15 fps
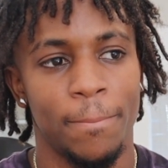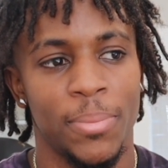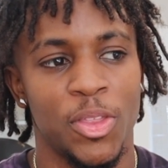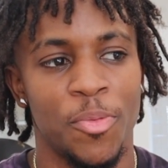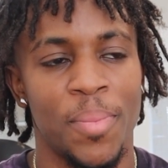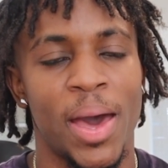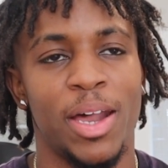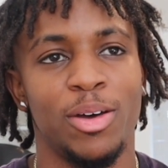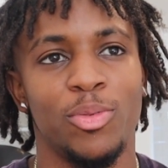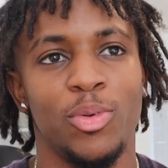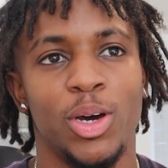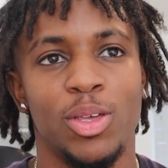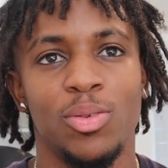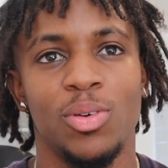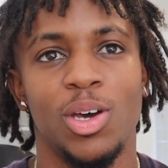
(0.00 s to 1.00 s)
No matter
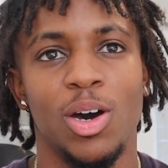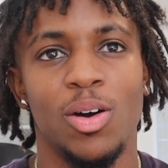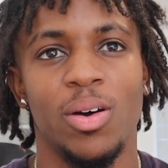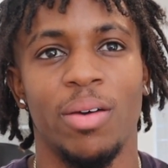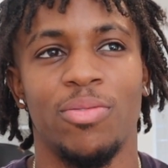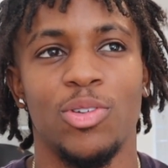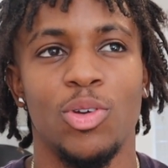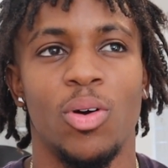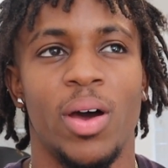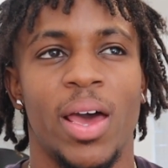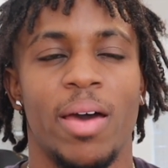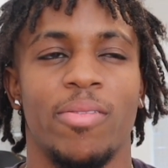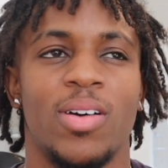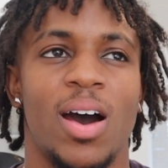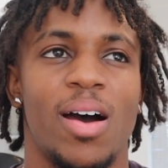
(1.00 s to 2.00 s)
where you go, if you don't
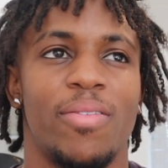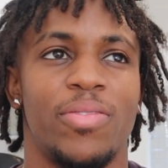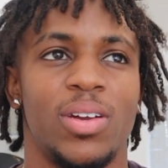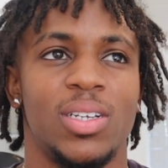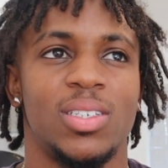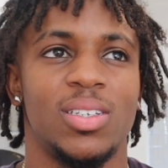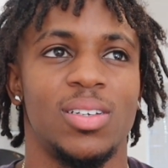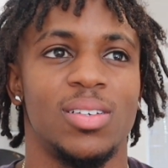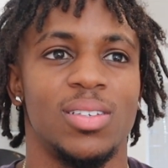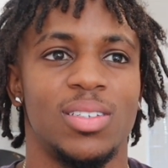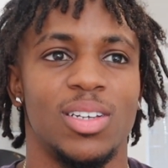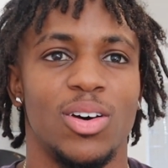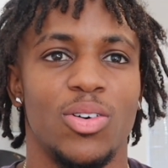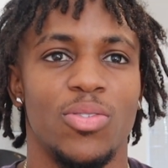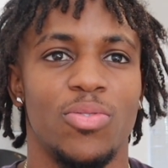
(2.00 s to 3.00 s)
have confidence in
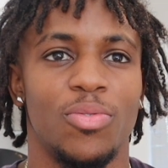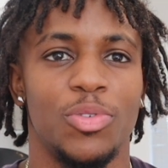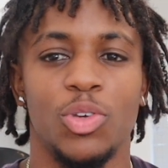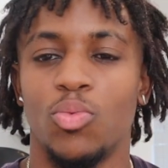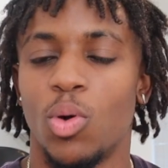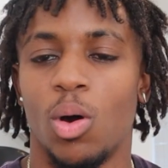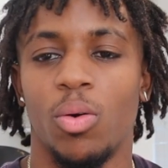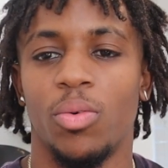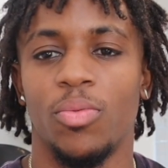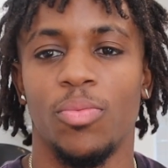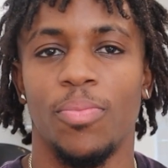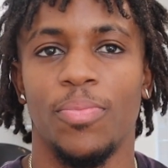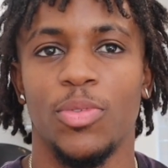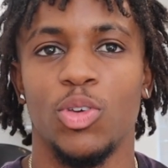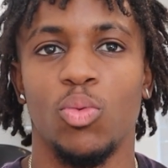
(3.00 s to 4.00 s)
yourself, you
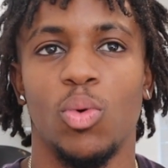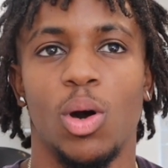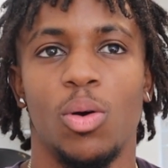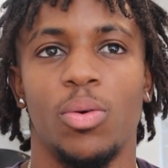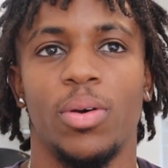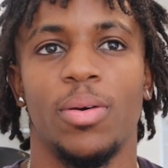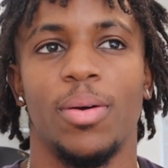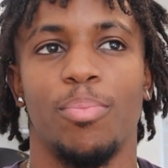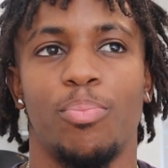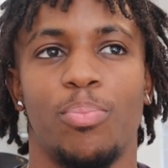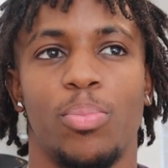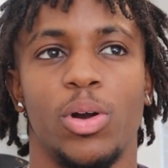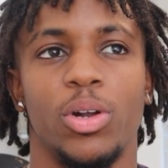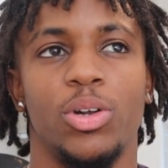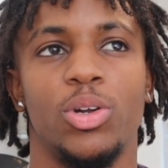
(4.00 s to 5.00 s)
won't
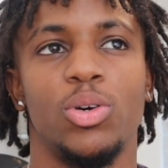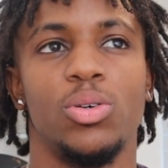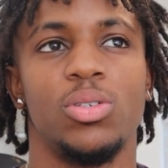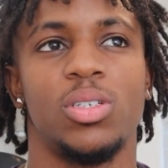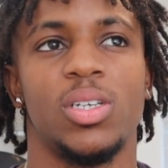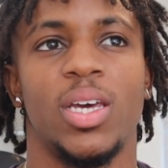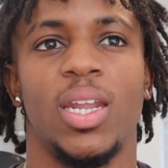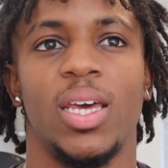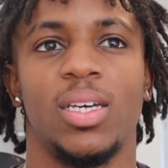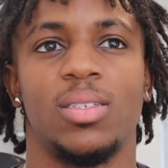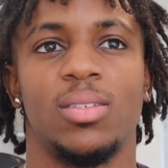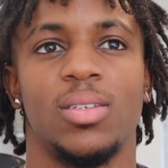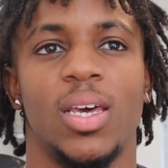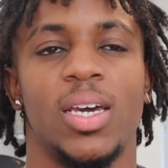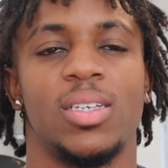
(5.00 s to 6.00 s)
produce and
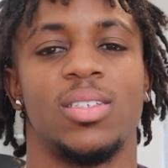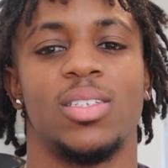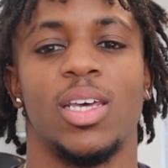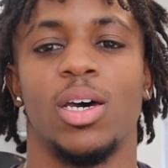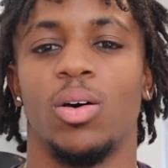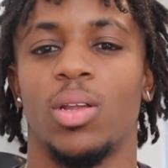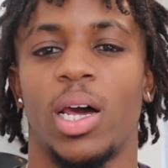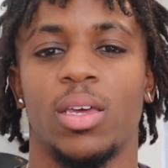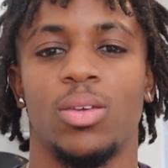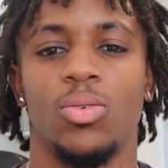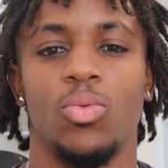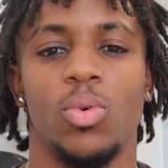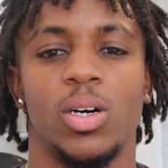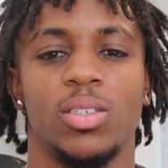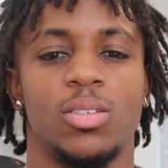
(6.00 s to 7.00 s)
excel like you want